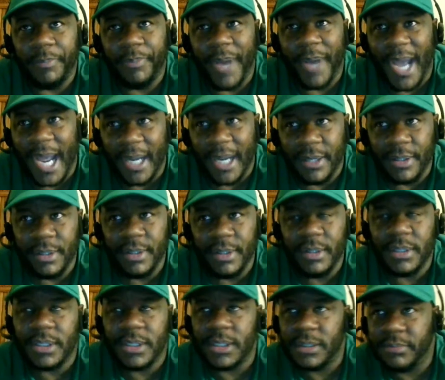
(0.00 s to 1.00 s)

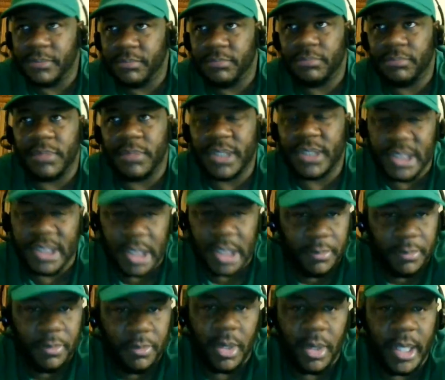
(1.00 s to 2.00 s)
Packers.
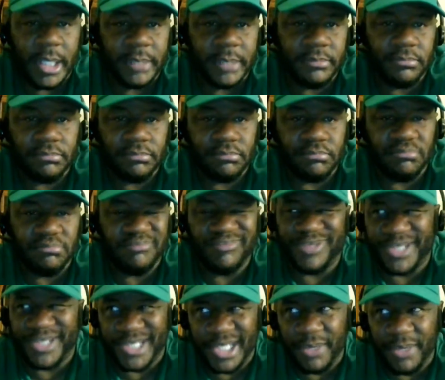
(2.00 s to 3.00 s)
Somewhat
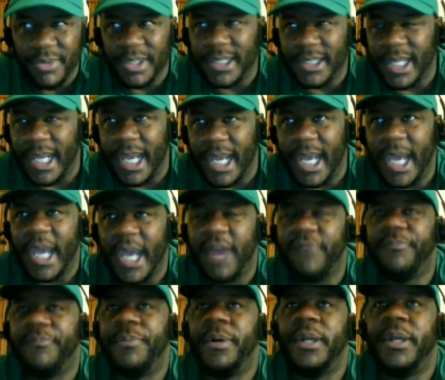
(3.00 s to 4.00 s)
see what they
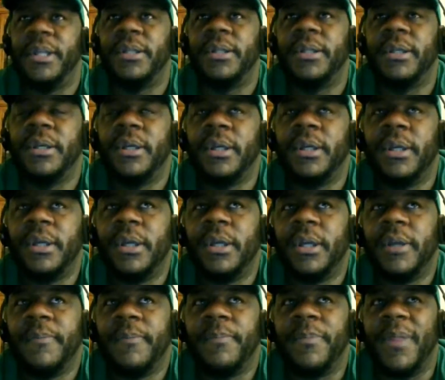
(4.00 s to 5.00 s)
have, but
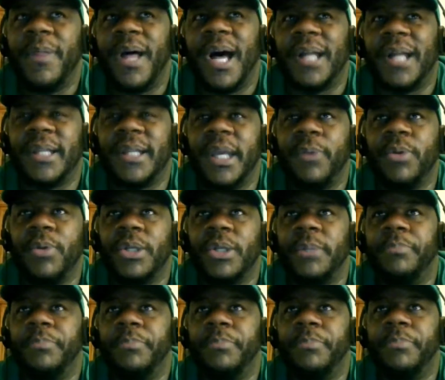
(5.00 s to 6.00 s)
I think
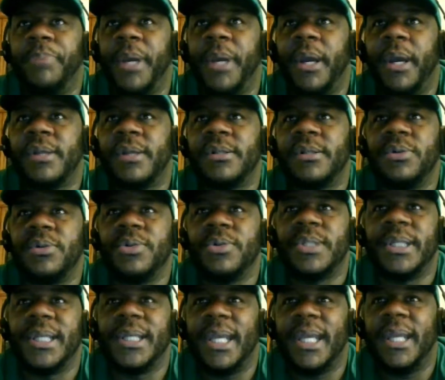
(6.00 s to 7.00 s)
with the Bears losing
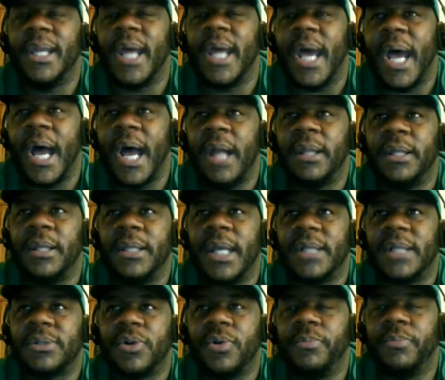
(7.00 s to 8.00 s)
Keenan Allen, that's
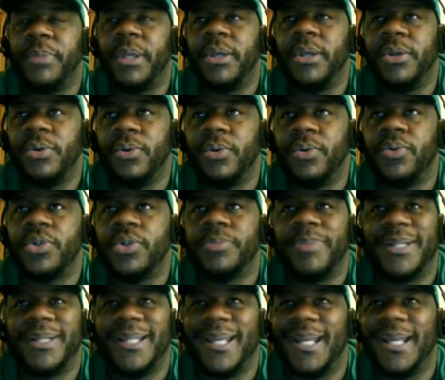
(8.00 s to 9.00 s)
going to be huge.
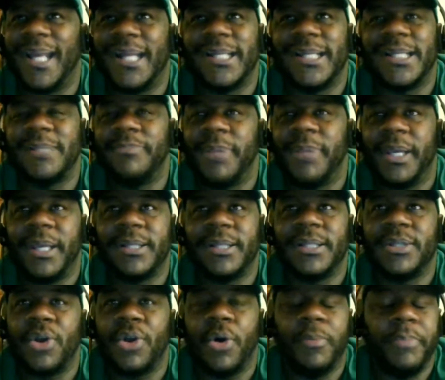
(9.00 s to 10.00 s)
But then that just means
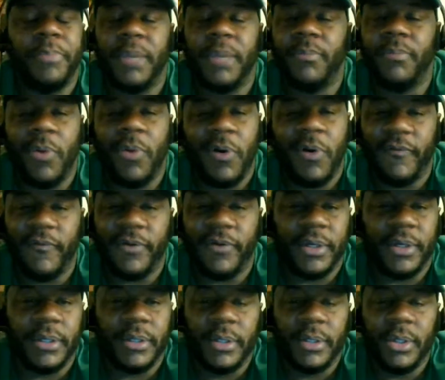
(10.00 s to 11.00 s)
it's going to be more of
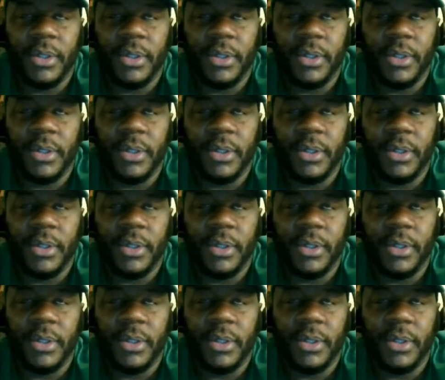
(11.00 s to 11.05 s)
a